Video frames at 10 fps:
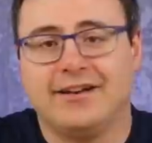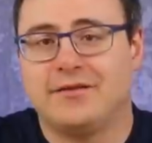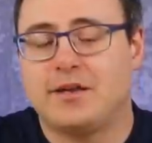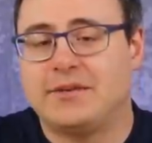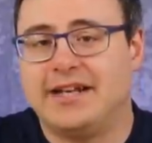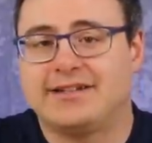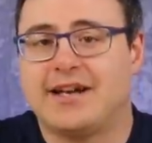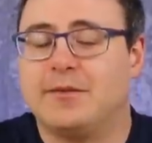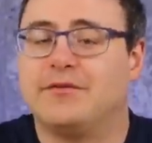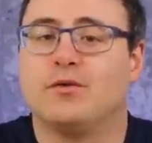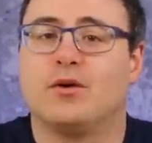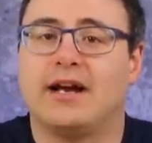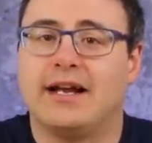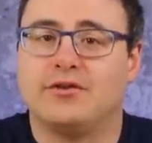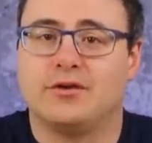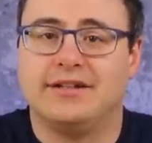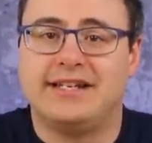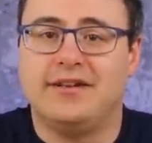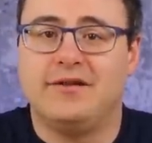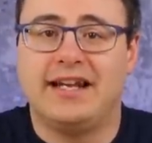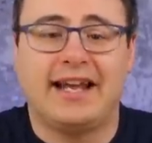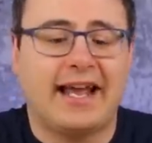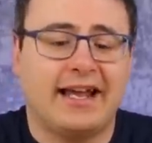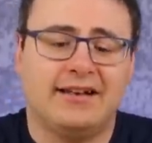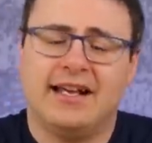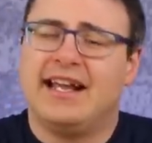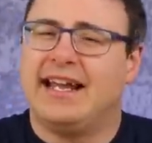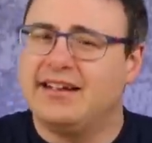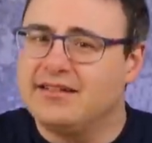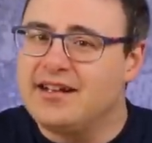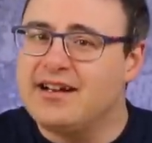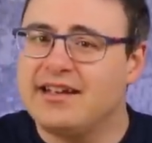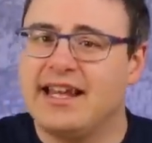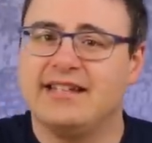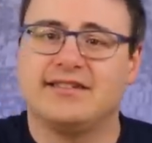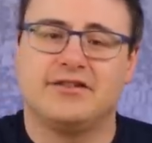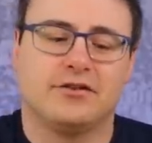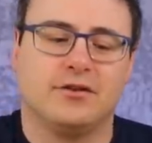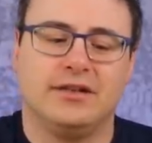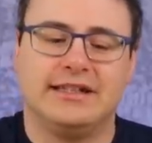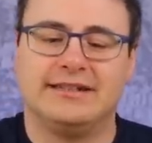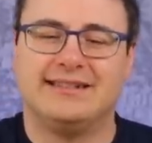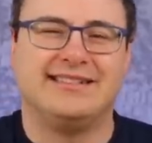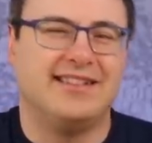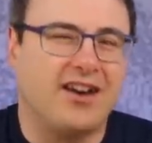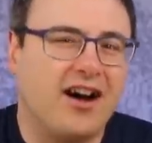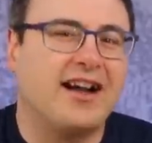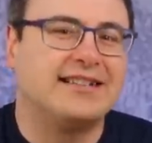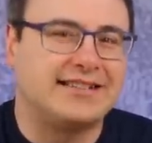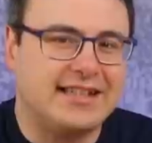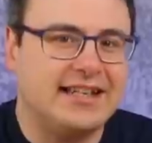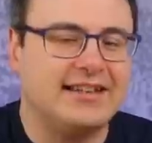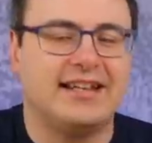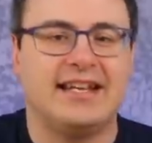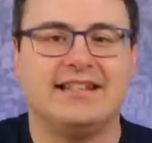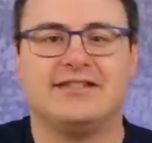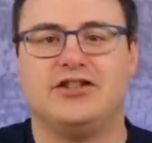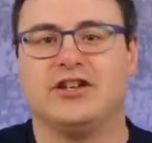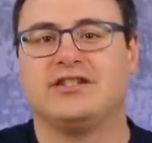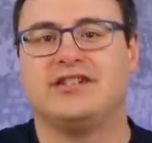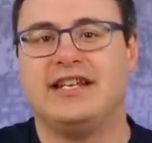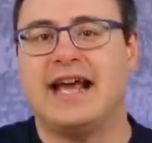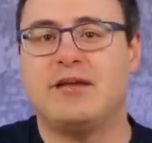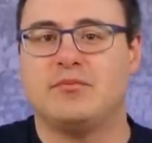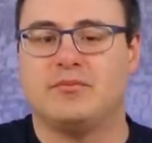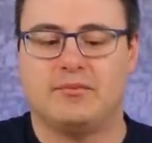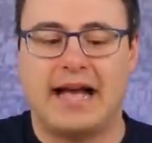of updates coming for Android T V, and in a lot of cases, you're going to not see these just yet,